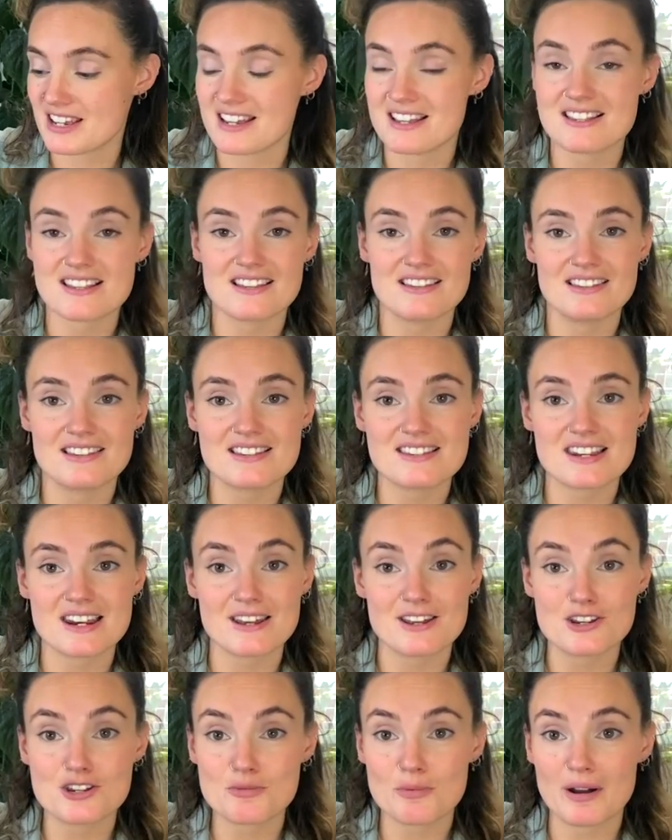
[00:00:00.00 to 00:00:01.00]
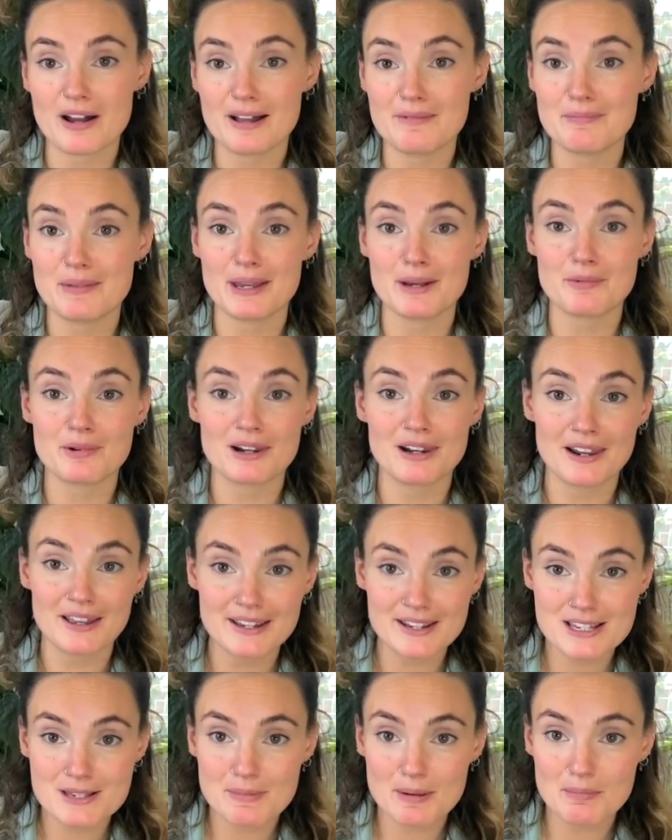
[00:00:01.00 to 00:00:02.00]
is in the stage where it would
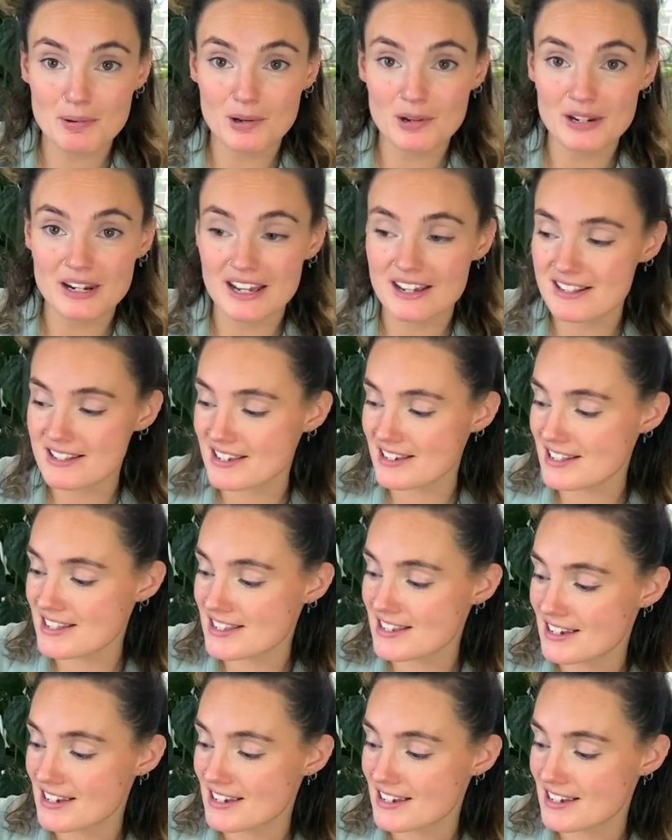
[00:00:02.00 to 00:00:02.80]
like to be pollinated.